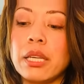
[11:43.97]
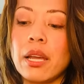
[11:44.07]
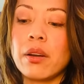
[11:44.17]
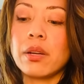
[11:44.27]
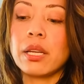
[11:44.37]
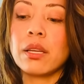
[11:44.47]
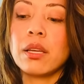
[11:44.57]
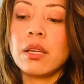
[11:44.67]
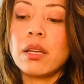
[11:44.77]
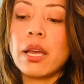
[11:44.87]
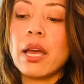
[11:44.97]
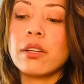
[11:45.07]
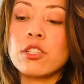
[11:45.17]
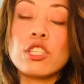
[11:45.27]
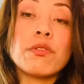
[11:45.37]
caring
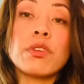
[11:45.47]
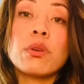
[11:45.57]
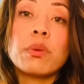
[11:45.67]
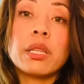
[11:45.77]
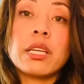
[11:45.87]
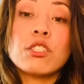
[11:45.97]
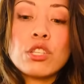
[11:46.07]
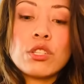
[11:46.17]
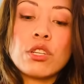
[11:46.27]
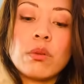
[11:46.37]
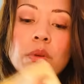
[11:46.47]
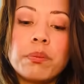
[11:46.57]
energy for the relationship.